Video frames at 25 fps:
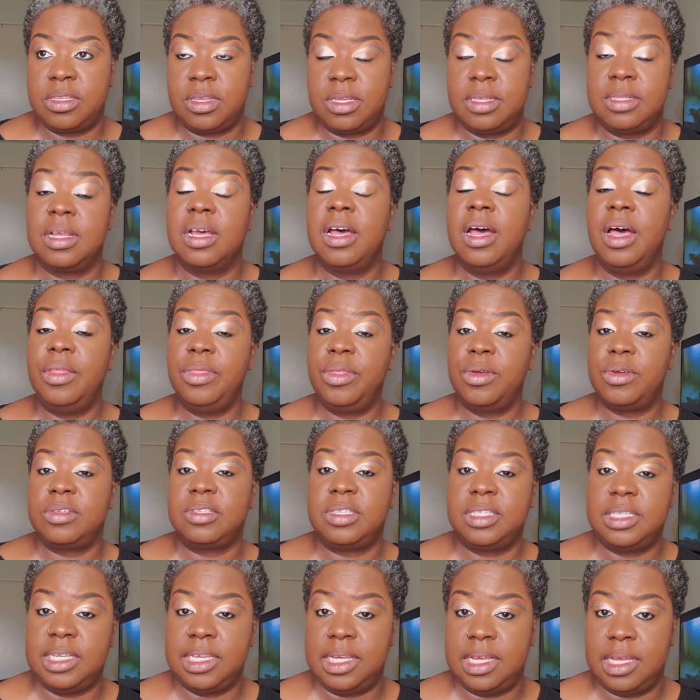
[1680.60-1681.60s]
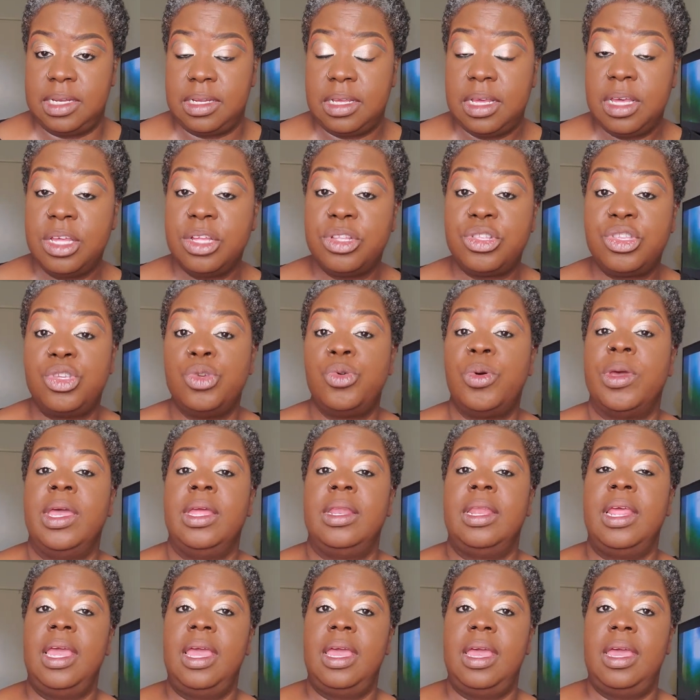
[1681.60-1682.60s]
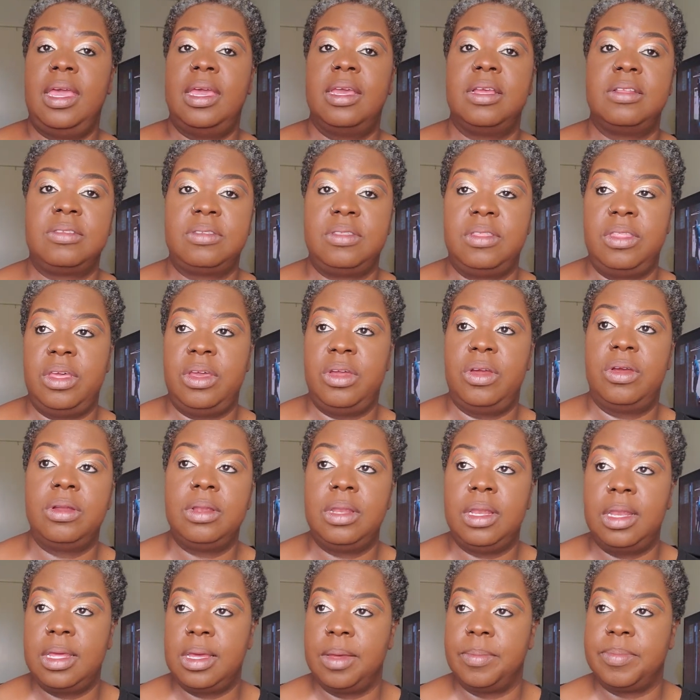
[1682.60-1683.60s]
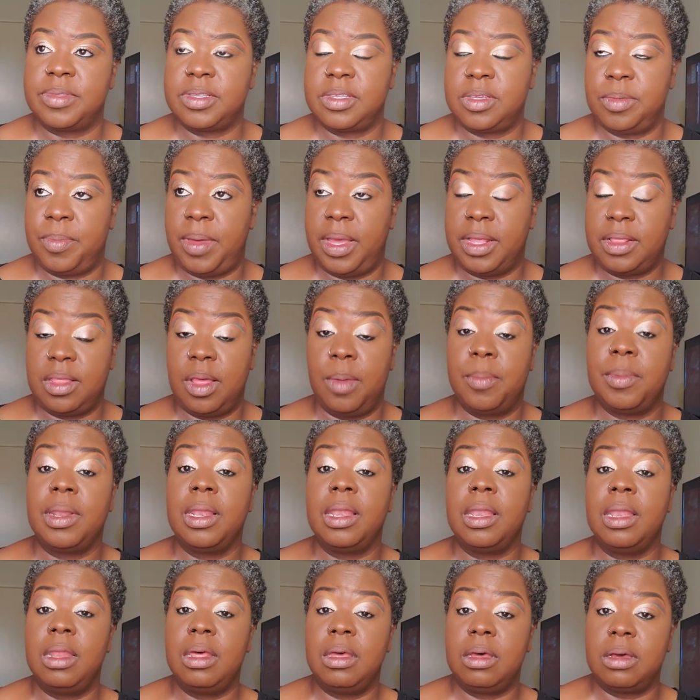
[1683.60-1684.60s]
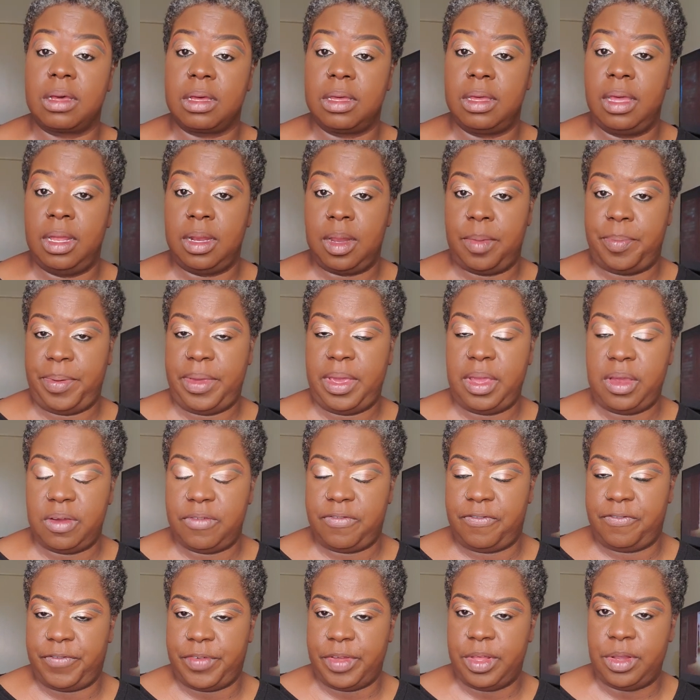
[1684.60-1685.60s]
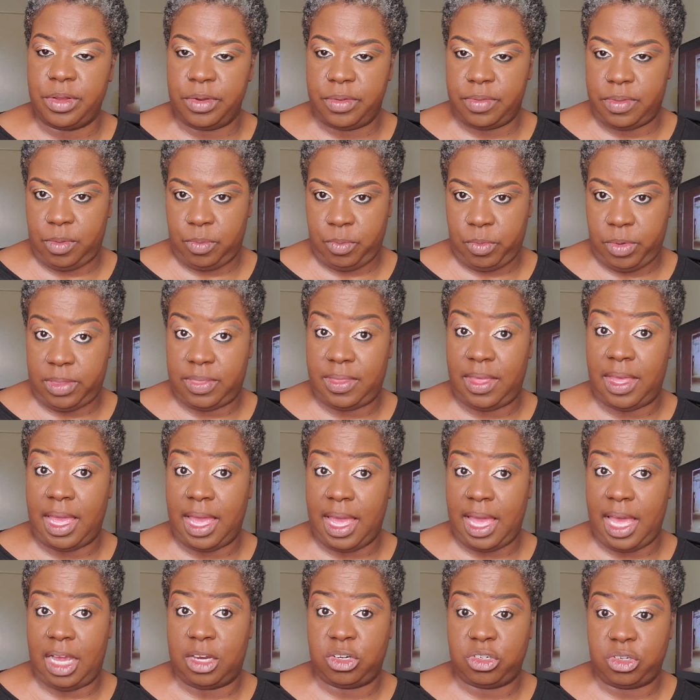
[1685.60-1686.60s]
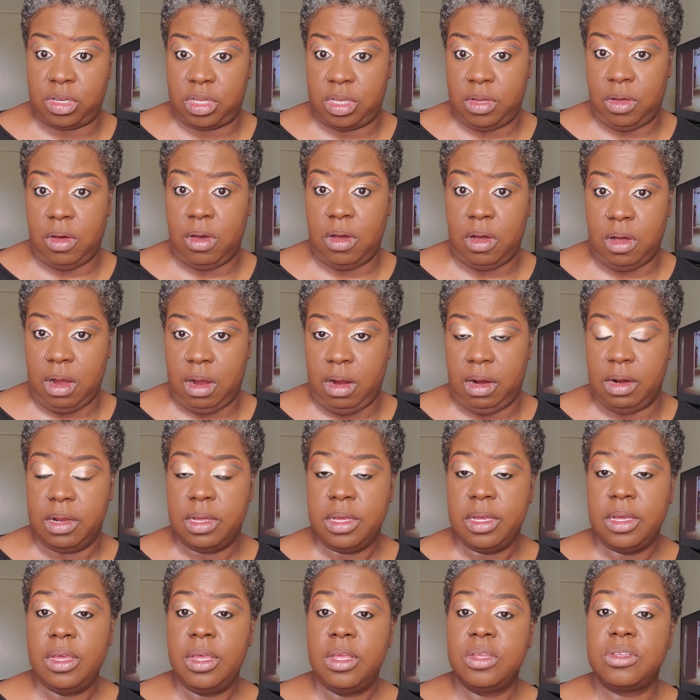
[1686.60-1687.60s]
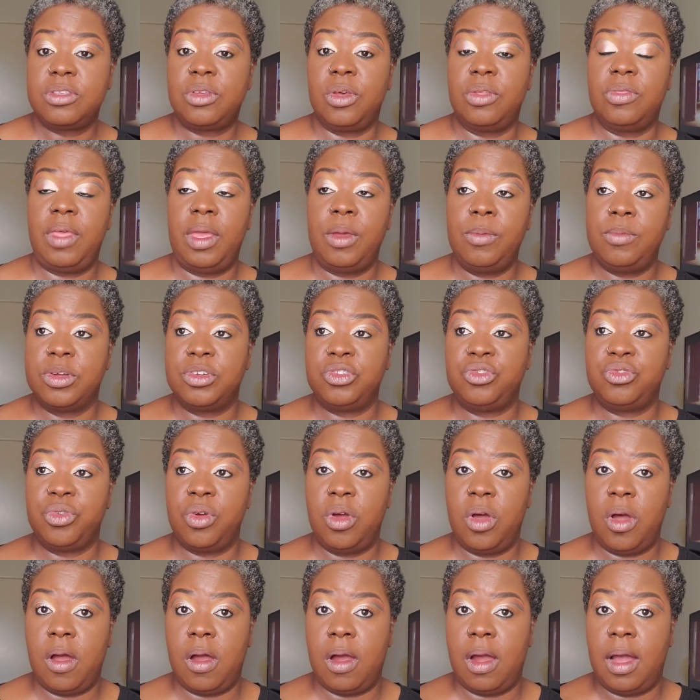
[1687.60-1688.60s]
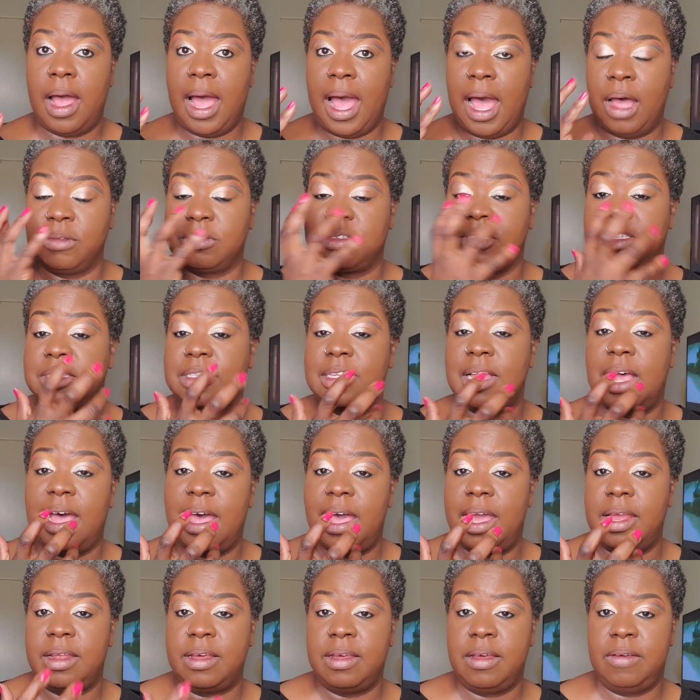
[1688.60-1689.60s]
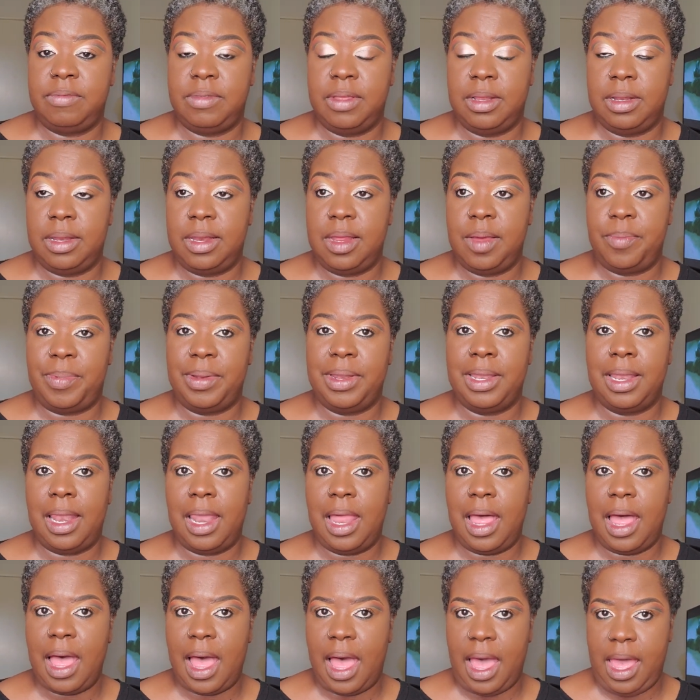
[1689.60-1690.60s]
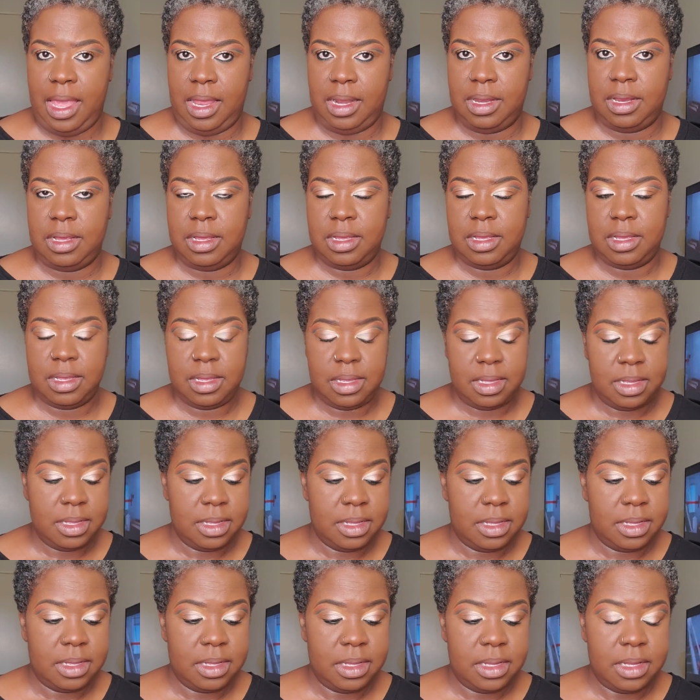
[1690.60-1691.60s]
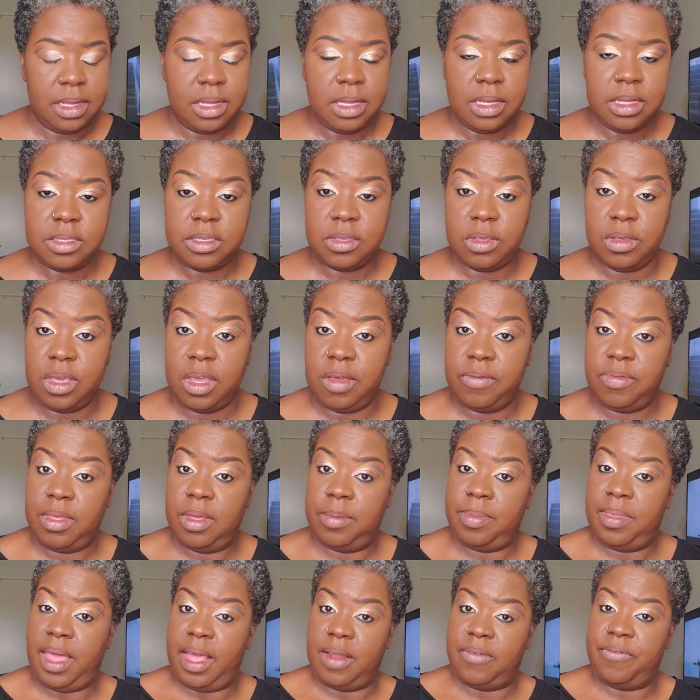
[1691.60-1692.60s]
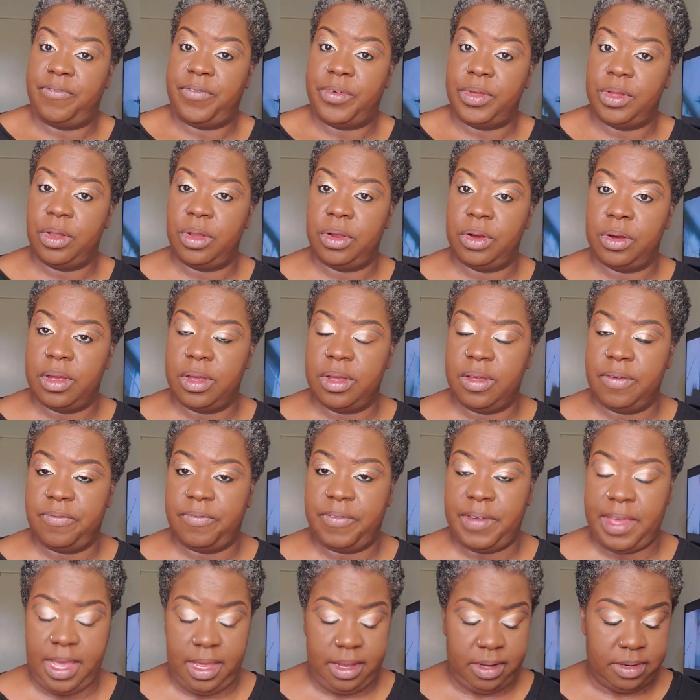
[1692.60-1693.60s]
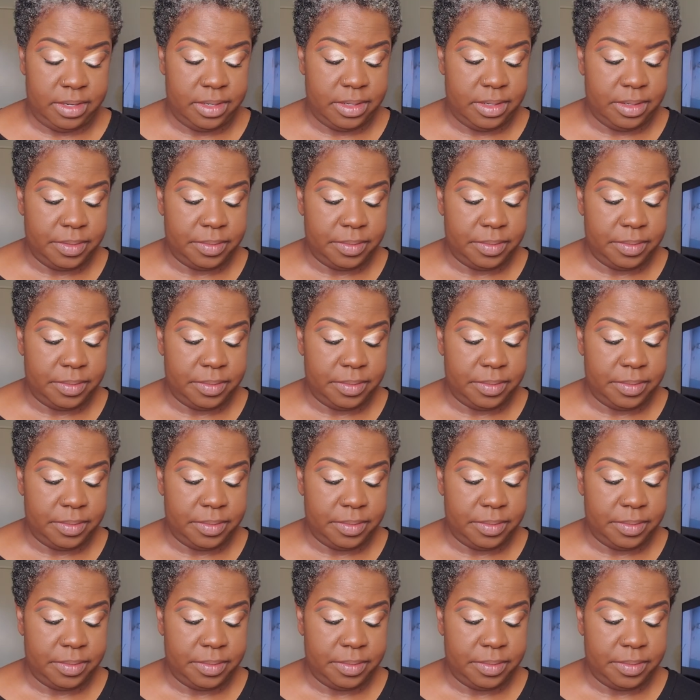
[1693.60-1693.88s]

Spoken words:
and others did to enhance their lips, to make them look and appear fuller than what they actually are. So they would draw outside of the lip line to give them that fuller effect.